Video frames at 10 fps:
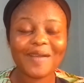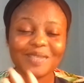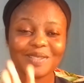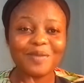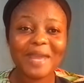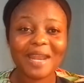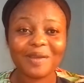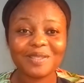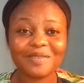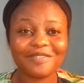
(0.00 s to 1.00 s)
Consume a
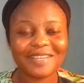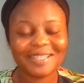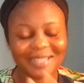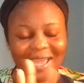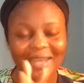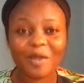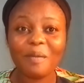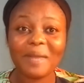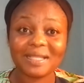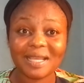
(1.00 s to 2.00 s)
lot of it and
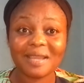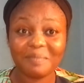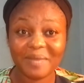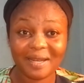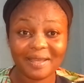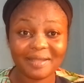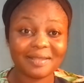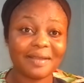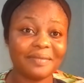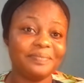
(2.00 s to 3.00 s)
come and thank me later.